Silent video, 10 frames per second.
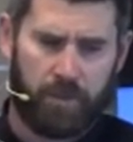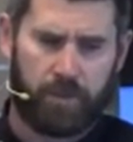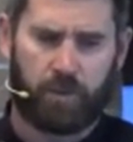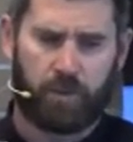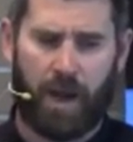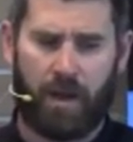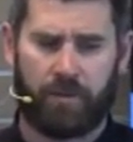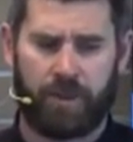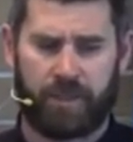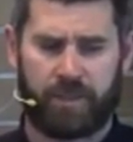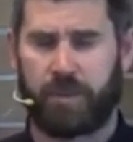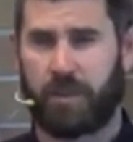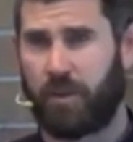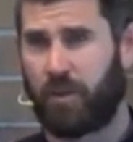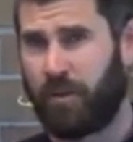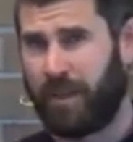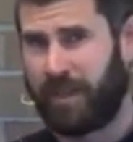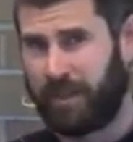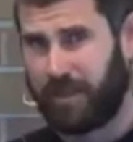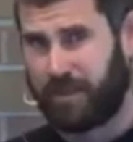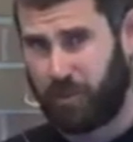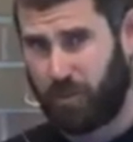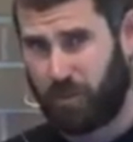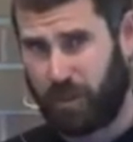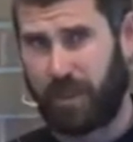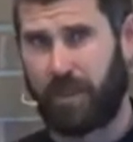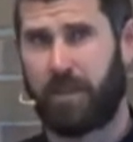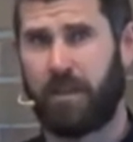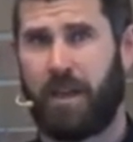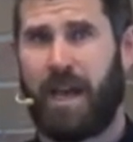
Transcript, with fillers: The crowd, as we know in the story,